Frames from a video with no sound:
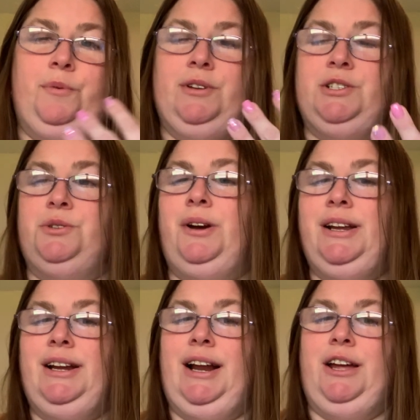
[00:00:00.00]
you enjoyed
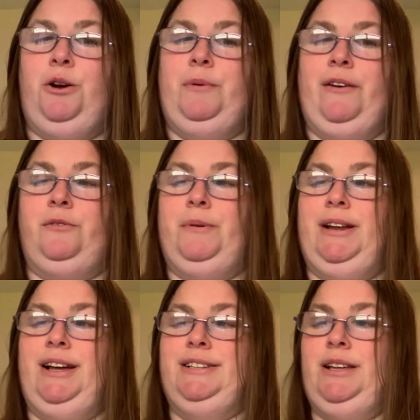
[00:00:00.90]
it. I hope everybody
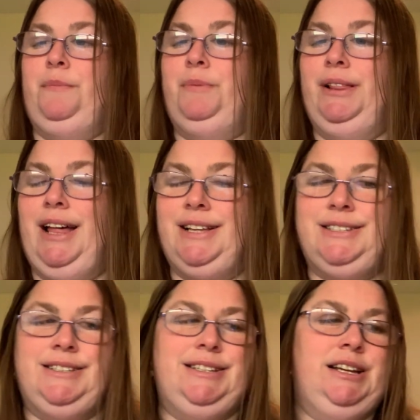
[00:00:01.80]
has a
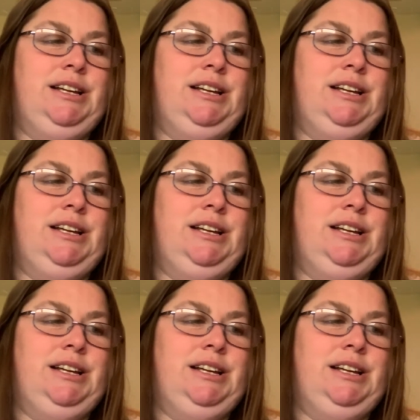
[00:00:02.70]
blessed,